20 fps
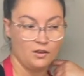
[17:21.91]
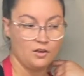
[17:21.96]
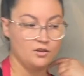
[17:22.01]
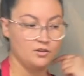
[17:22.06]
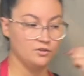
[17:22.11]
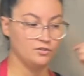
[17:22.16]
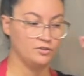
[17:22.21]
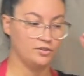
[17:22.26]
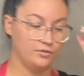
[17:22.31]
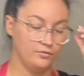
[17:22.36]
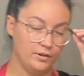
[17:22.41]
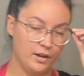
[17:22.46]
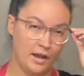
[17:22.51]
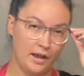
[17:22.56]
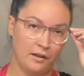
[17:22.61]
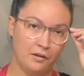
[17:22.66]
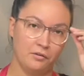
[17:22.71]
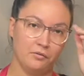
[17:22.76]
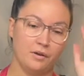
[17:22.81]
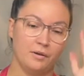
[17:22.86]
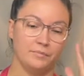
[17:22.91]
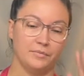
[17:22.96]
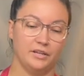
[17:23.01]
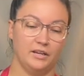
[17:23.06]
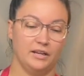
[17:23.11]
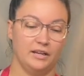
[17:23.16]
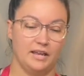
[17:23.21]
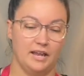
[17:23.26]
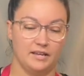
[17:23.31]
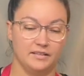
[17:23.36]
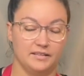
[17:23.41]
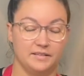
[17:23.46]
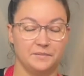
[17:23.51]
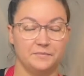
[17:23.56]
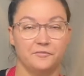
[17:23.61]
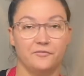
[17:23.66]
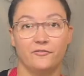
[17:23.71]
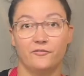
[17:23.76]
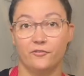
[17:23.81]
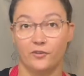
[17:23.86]
So now I'm gonna get
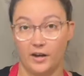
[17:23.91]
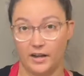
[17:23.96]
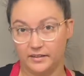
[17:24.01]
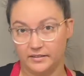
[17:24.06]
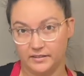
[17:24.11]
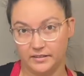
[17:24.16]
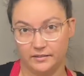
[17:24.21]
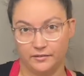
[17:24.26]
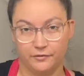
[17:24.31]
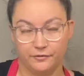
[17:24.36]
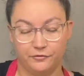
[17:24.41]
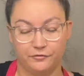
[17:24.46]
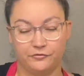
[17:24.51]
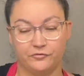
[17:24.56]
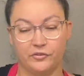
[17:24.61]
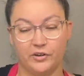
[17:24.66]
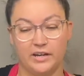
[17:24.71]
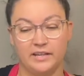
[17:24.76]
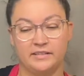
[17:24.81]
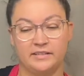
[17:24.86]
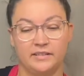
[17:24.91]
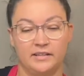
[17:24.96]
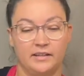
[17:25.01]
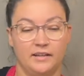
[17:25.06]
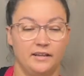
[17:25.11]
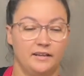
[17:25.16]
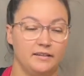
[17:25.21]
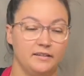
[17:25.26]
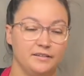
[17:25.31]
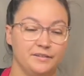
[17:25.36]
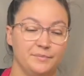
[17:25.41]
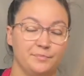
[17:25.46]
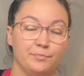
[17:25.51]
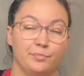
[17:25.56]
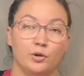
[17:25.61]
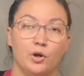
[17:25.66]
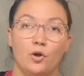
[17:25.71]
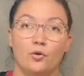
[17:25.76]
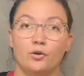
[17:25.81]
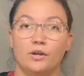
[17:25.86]
some Frit. Frit is
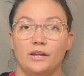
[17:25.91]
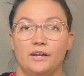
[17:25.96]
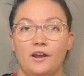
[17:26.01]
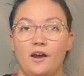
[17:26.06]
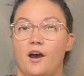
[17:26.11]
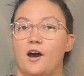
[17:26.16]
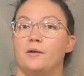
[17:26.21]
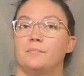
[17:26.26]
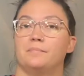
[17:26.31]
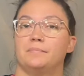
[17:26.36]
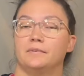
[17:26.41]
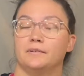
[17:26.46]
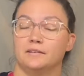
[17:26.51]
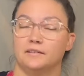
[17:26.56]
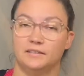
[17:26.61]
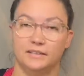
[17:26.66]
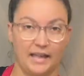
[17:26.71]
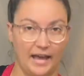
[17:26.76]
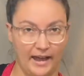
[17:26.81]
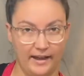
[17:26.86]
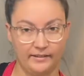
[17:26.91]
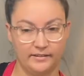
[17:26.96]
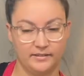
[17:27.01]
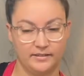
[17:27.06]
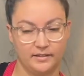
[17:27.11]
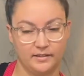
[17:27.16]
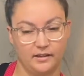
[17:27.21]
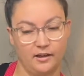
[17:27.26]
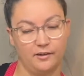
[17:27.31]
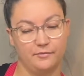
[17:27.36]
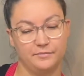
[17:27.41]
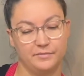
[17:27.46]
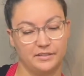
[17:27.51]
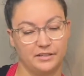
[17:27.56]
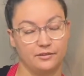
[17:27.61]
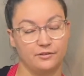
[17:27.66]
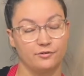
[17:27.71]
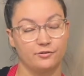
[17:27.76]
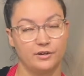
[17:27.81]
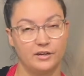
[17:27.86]
broken up glass. It comes
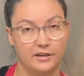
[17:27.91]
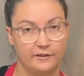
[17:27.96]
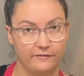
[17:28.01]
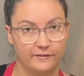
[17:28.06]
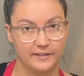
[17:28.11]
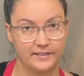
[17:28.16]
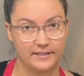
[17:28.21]
in 3 different